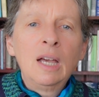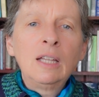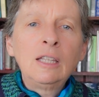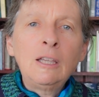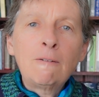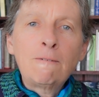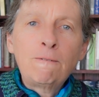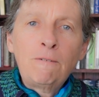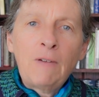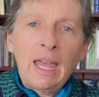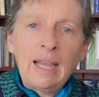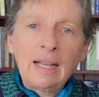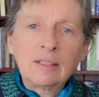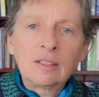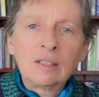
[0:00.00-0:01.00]
The
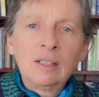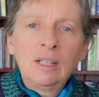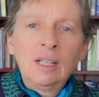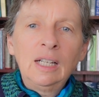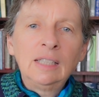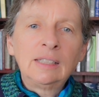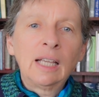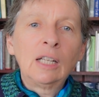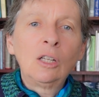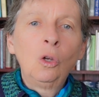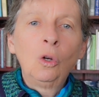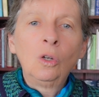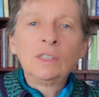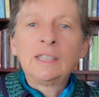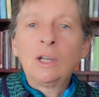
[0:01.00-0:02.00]
effect is that
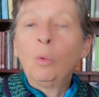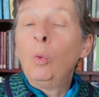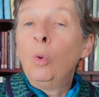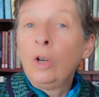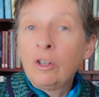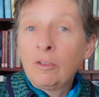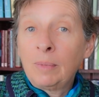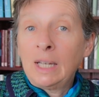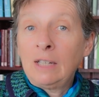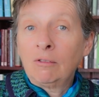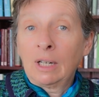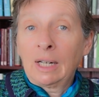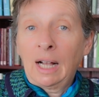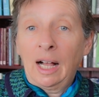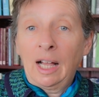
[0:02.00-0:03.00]
laws that would have been
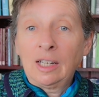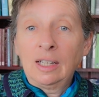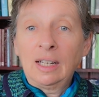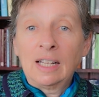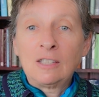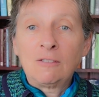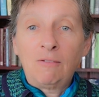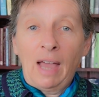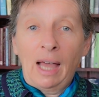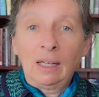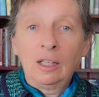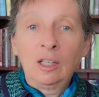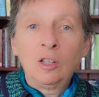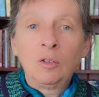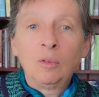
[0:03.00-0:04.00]
regarded as
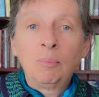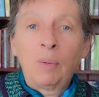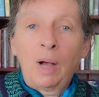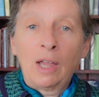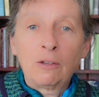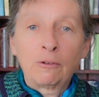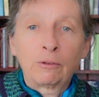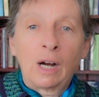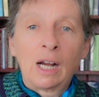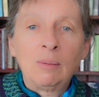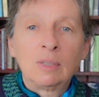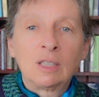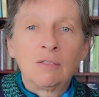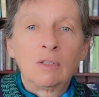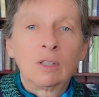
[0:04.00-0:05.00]
valid by the
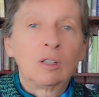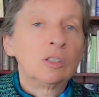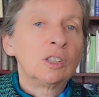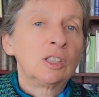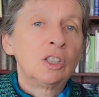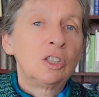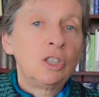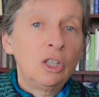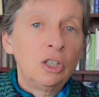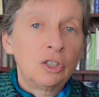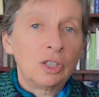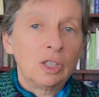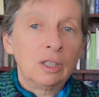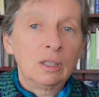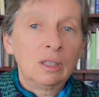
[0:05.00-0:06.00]
framers of the
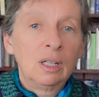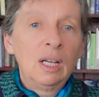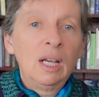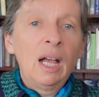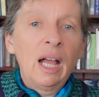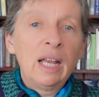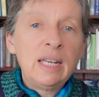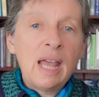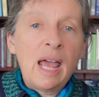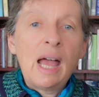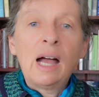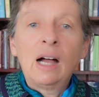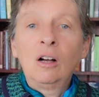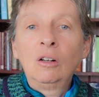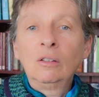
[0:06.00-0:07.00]
Constitution are
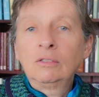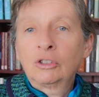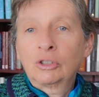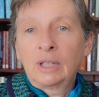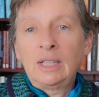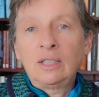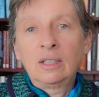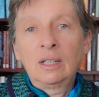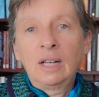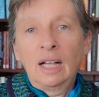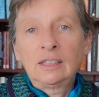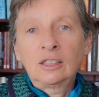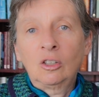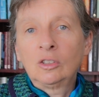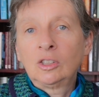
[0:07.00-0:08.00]
now treated
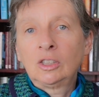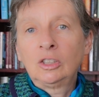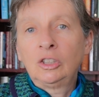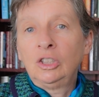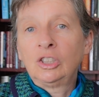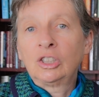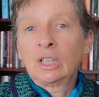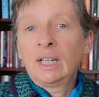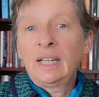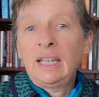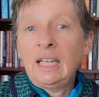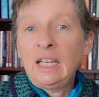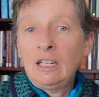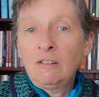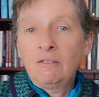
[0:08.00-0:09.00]
as constitutionally
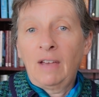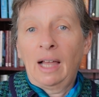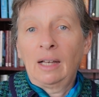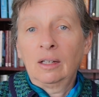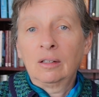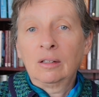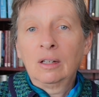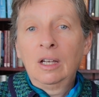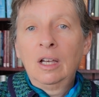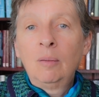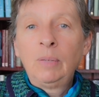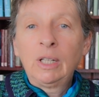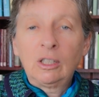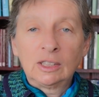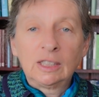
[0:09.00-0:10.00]
invalid
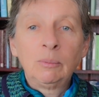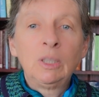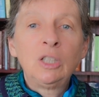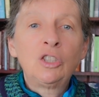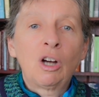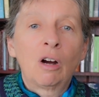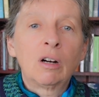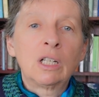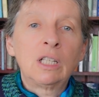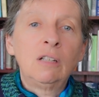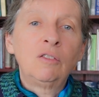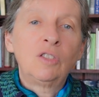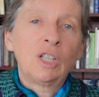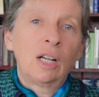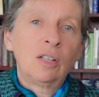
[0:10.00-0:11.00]
because a majority
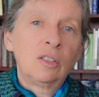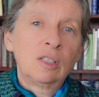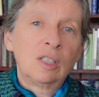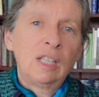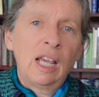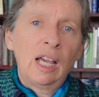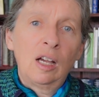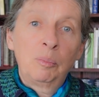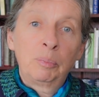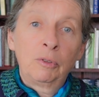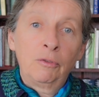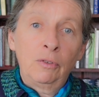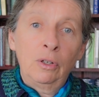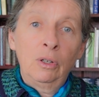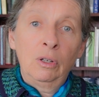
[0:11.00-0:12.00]
of judges now
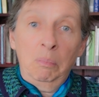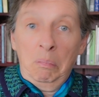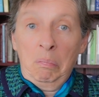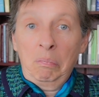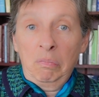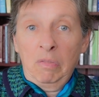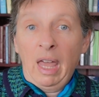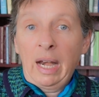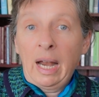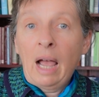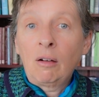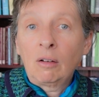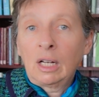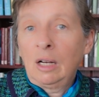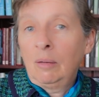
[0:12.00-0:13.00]
prefer that
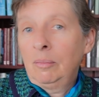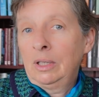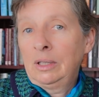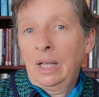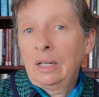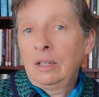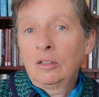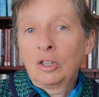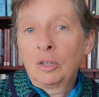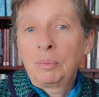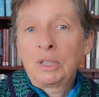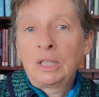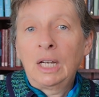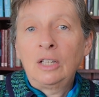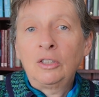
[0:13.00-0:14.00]
outcome and that
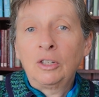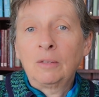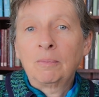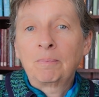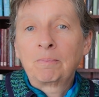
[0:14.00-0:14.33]
interpretation.